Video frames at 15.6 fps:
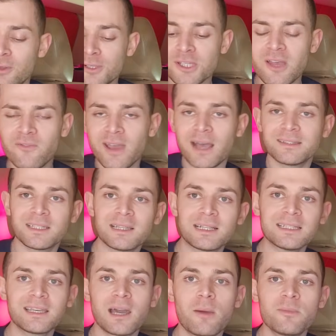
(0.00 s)
Also, I've gotten a
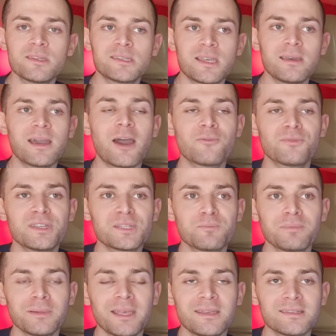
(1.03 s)
lot of comments saying how this
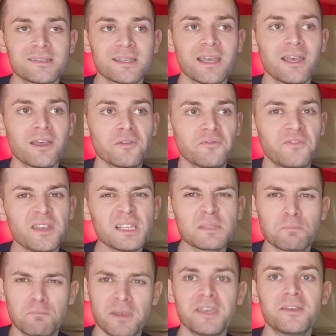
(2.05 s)
place
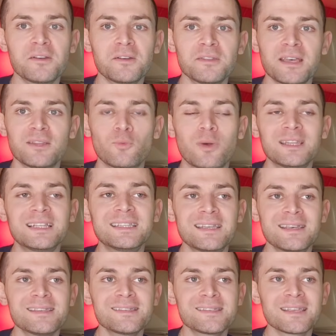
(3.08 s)
feels bigger than what it
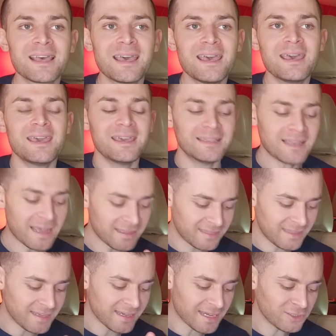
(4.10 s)
is, and I
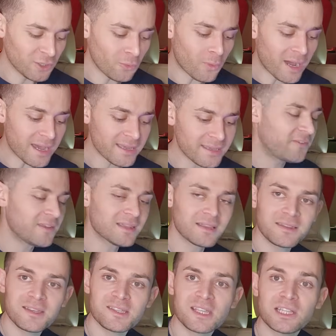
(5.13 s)
think I know why. I feel
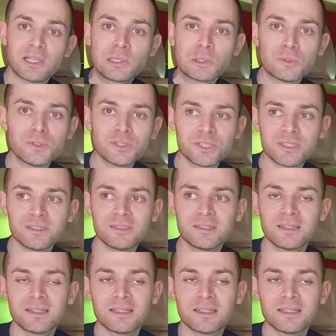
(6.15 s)
like there's an illusion